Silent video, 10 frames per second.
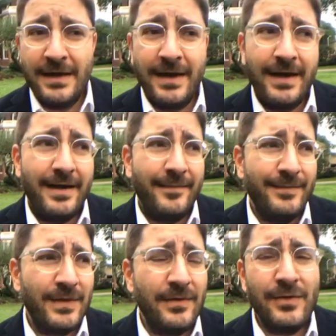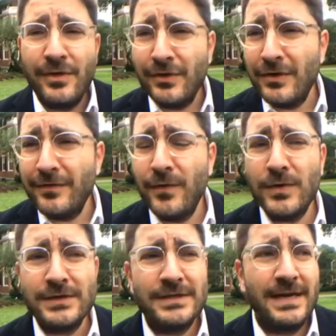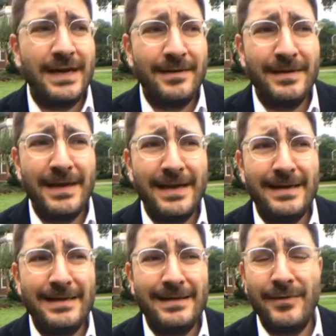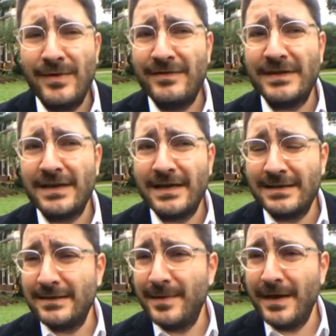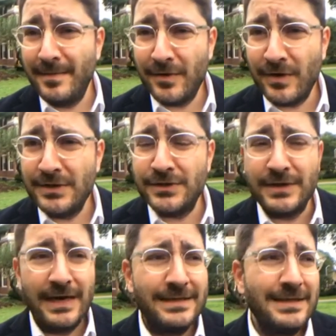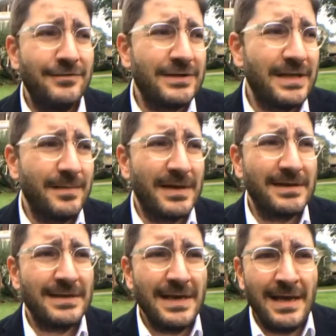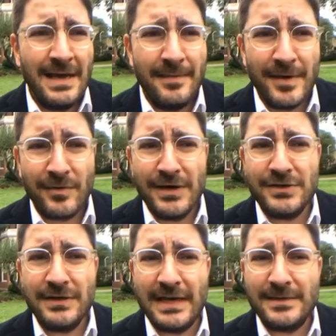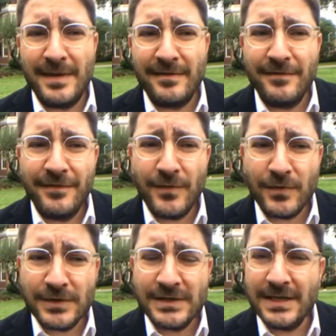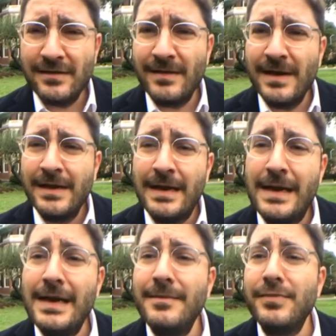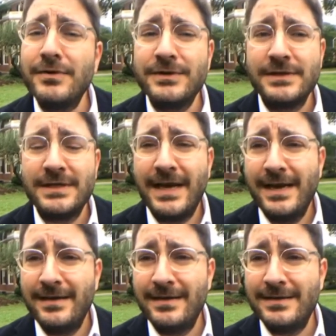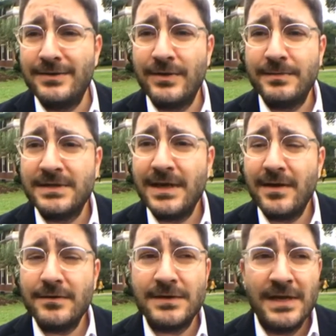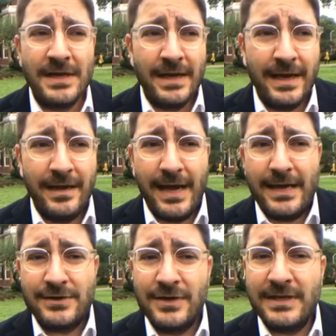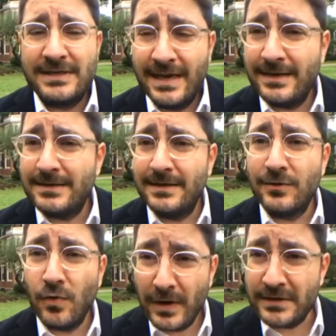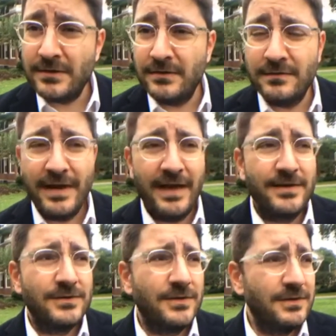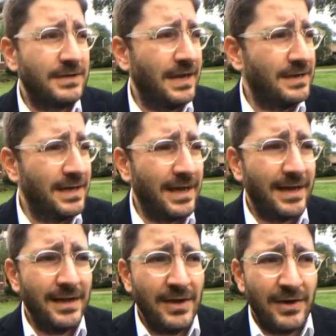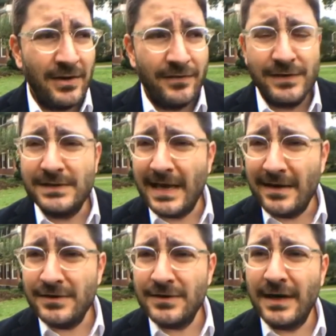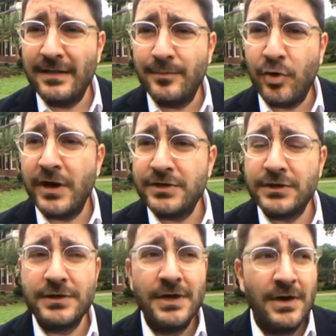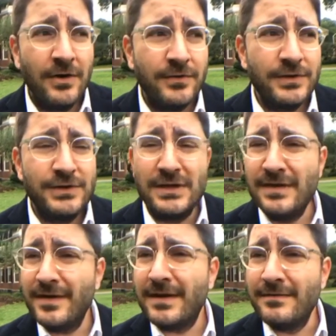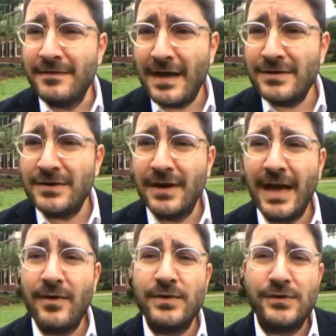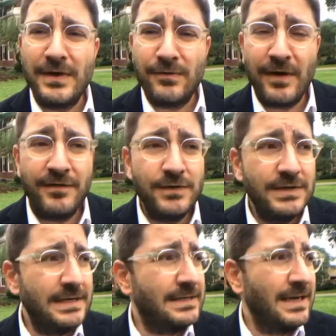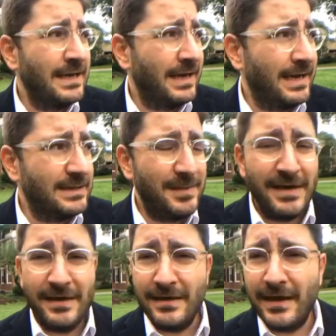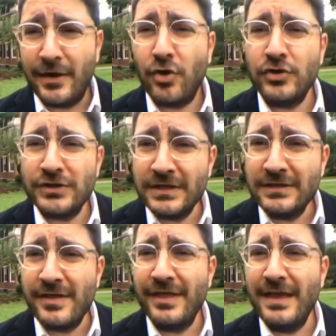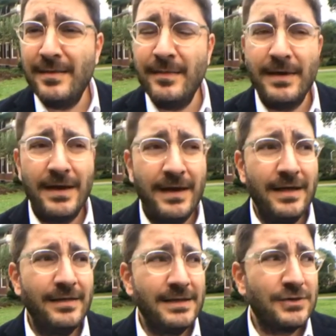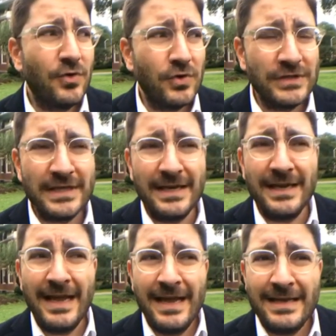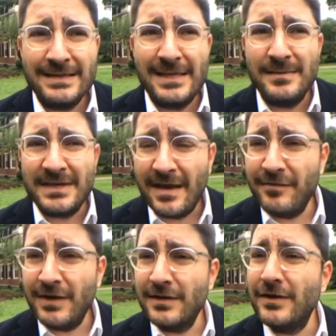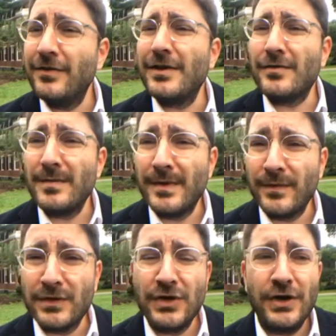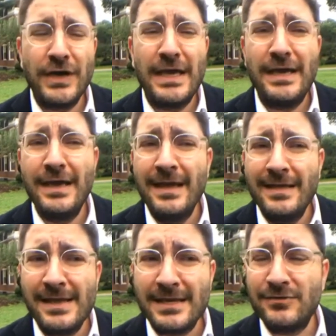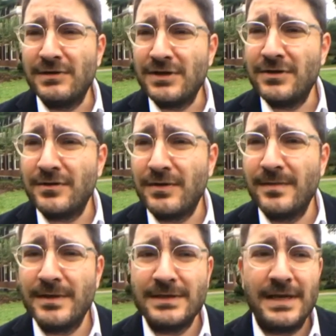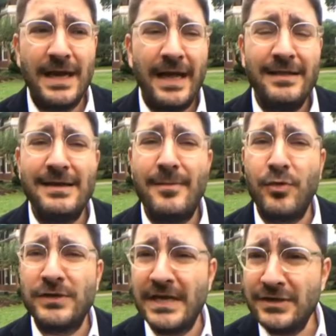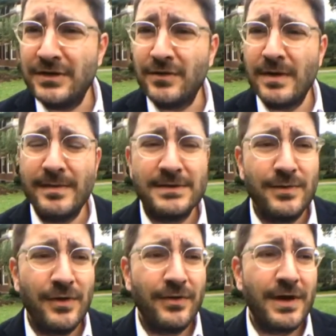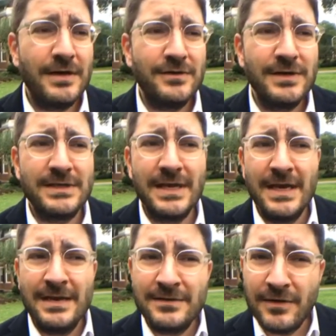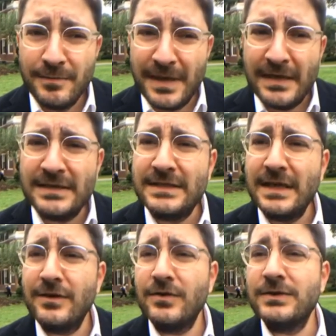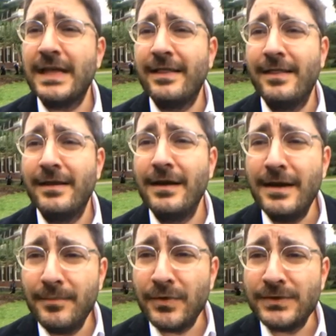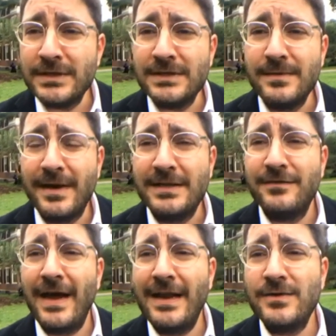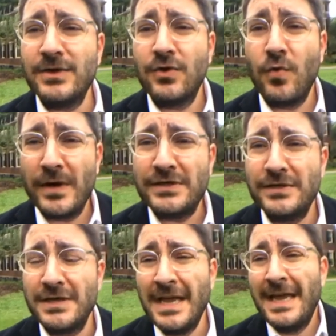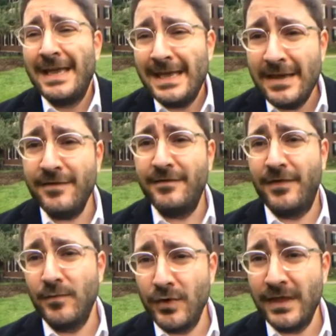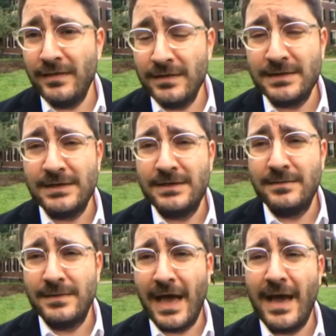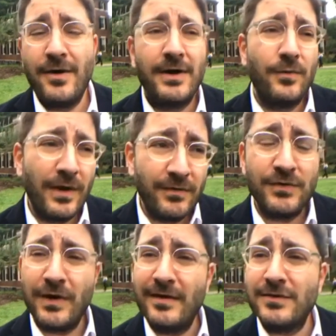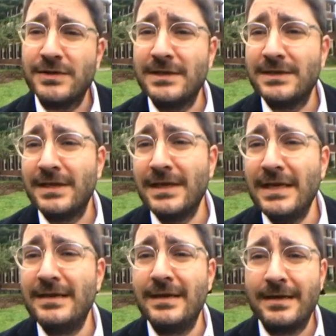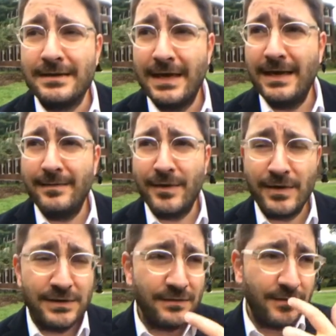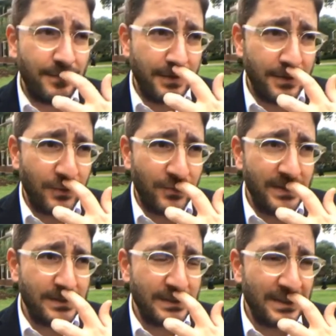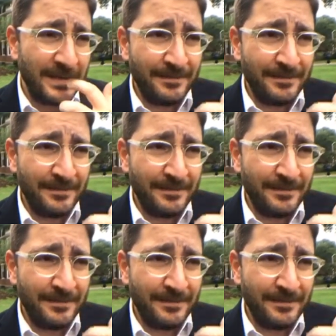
Um, the third force uh, uh that we've discussed has been immigration, and it's interesting because immigration has been forcing liberal societies to themselves uh, actually test and question their values. So, this idea of the tension and the pressure on the Geneva Convention and how we treat refugees has been a, a constant theme uh, in this course, and it, it, seems evident, you know, the agreement with Turkey, the extradition agreements, uh, and the deportation agreements with other countries, sort of being signals that the liberal system and its values are questioned even from within the system now. And one of the drivers is the need to contain immigration for political reasons.